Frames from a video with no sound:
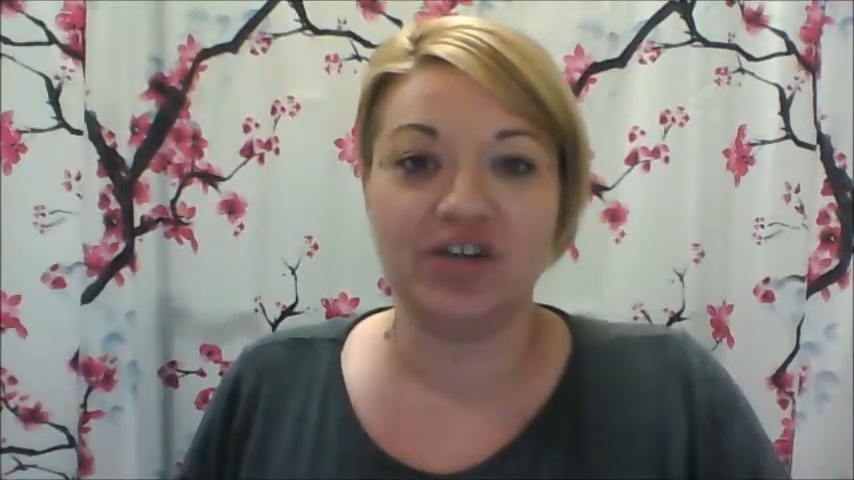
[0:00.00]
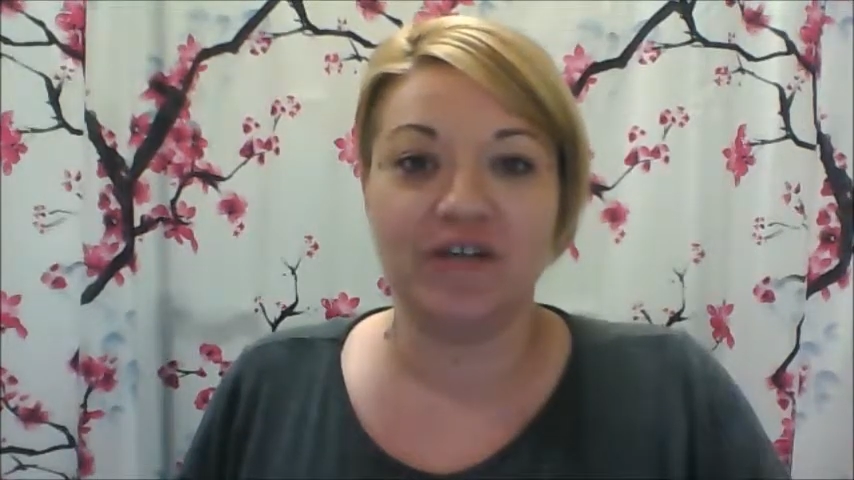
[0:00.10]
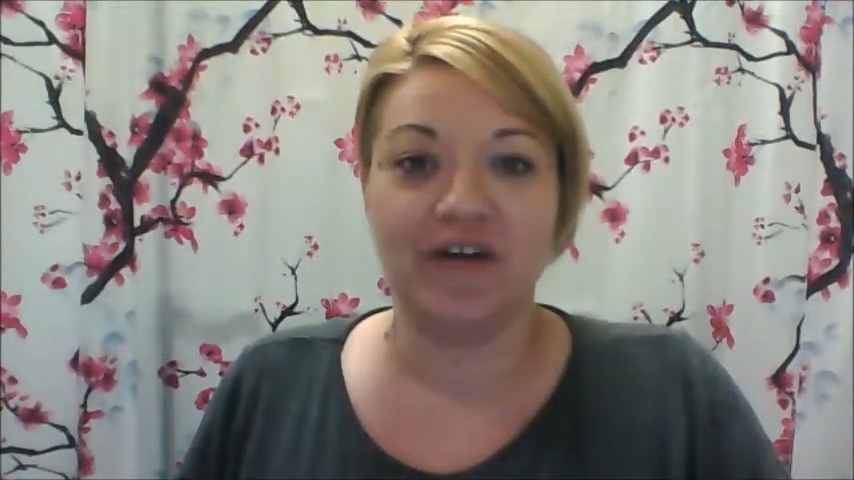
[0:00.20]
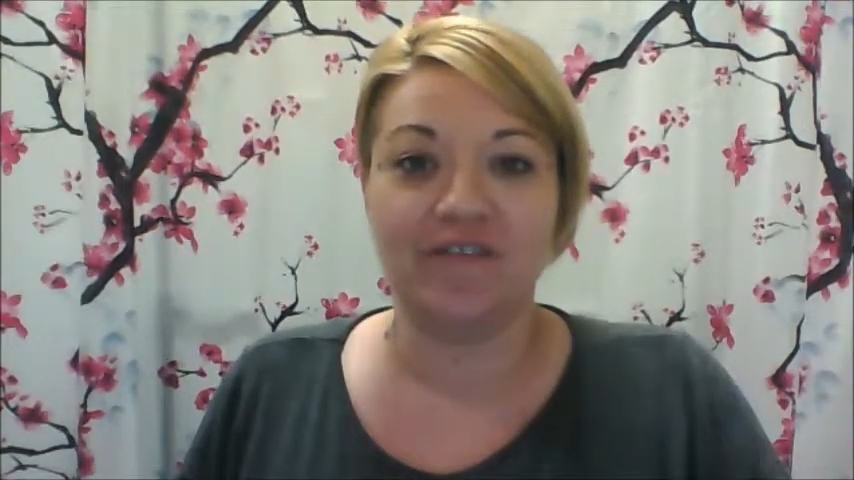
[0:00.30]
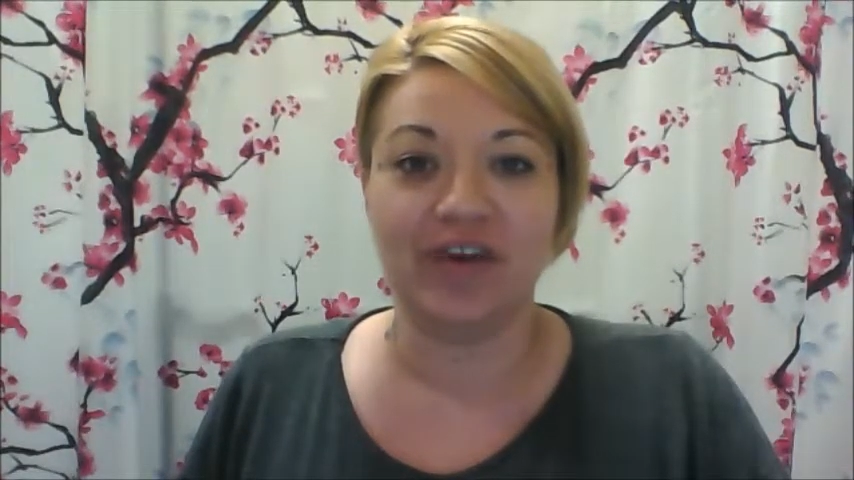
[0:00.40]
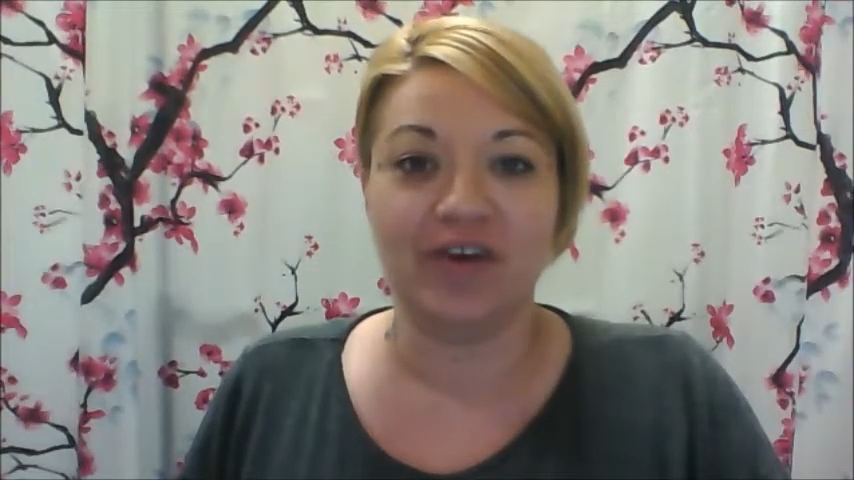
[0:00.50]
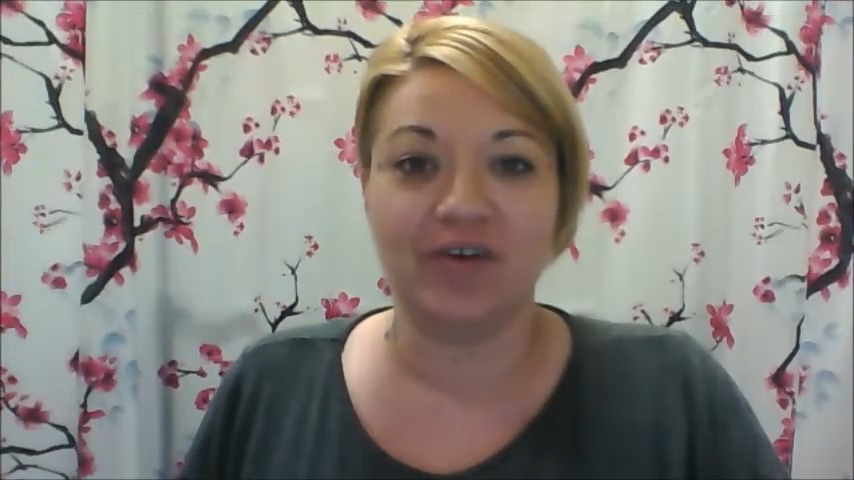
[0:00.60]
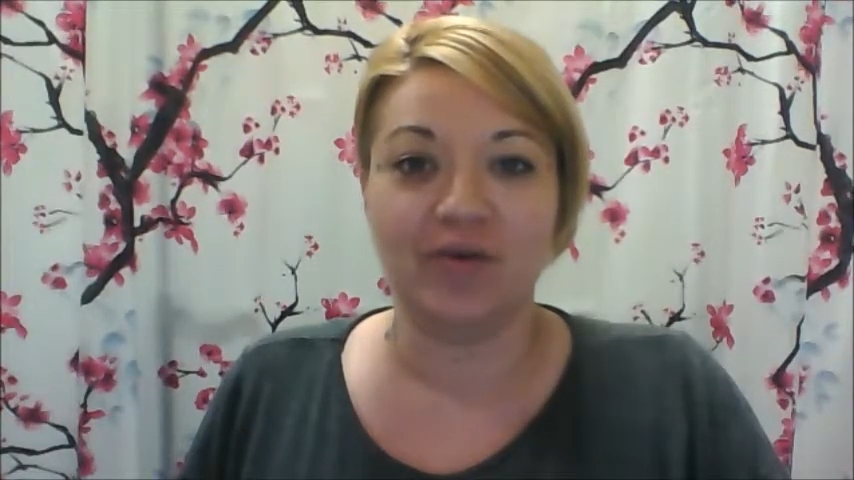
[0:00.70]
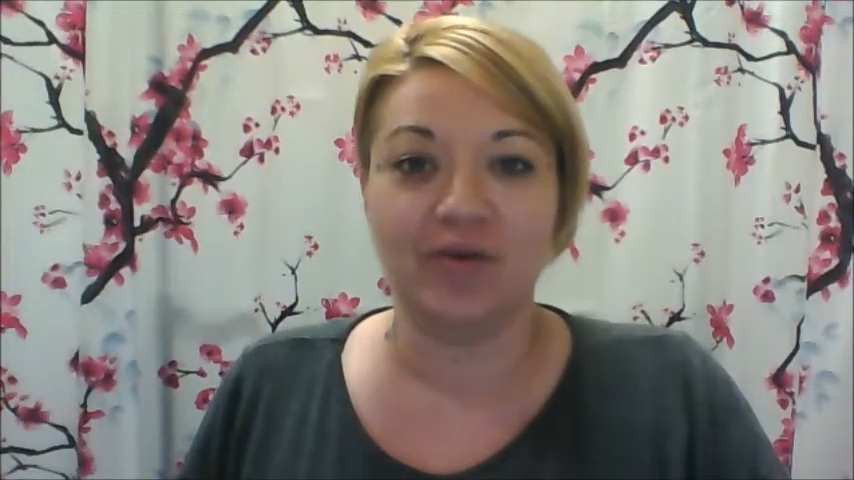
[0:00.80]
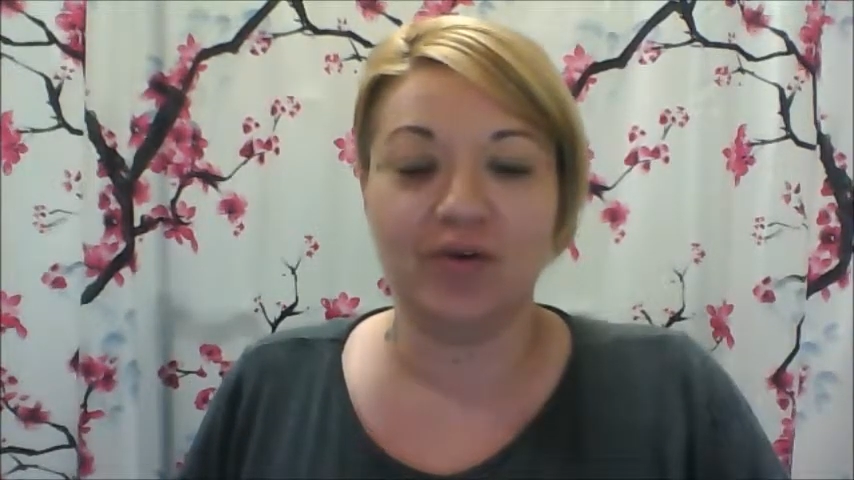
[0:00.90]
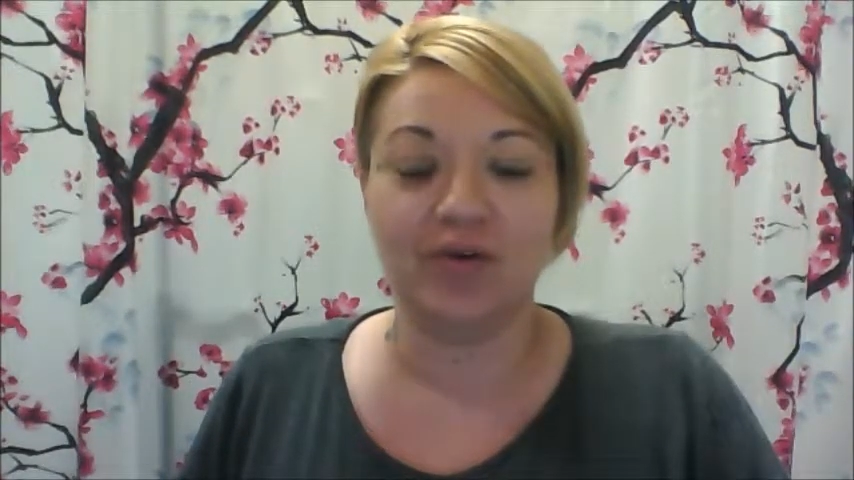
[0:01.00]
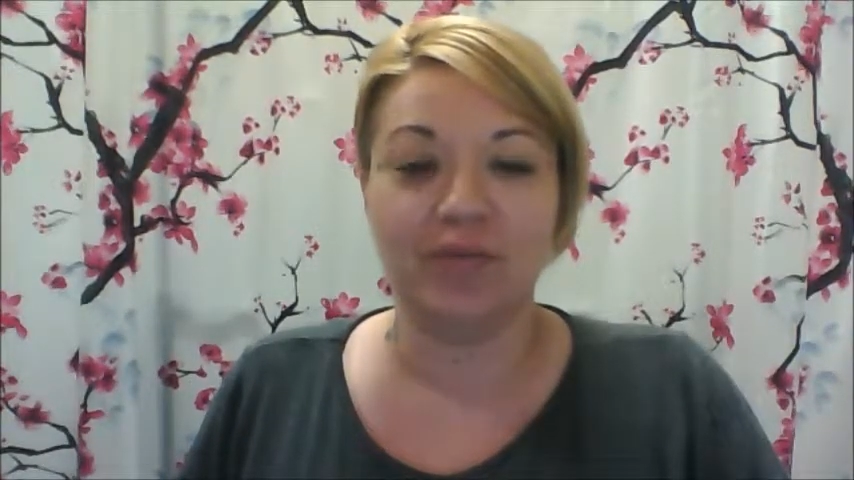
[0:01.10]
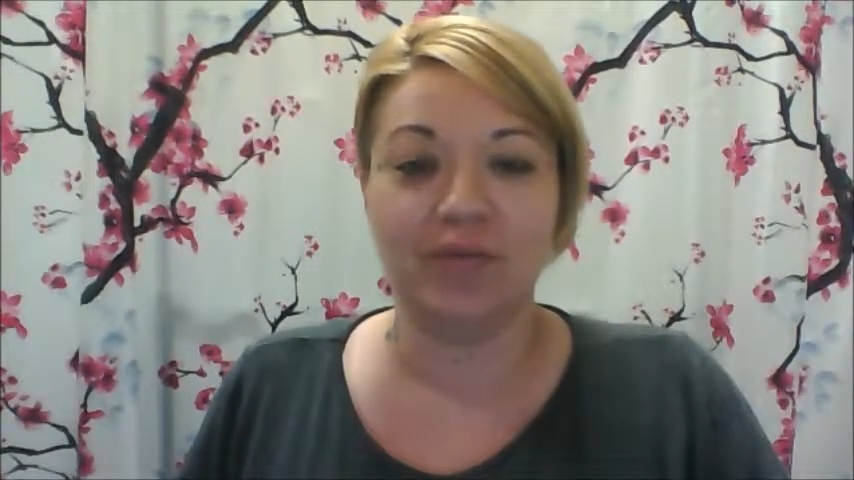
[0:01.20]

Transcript: on that vehicle